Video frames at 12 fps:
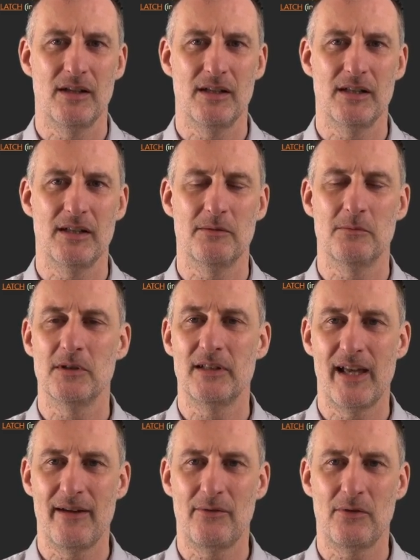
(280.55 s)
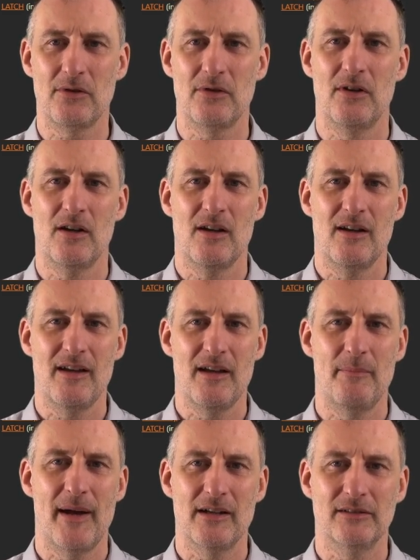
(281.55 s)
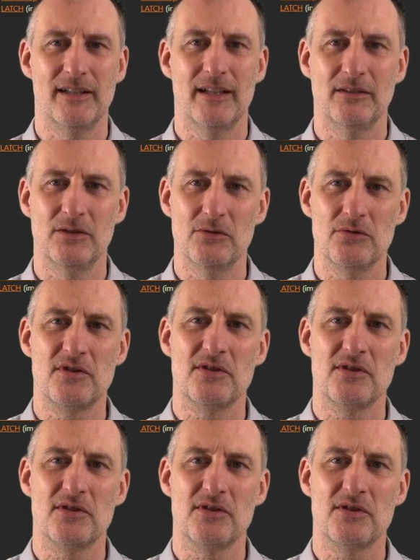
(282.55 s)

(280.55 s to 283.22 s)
whatever about that node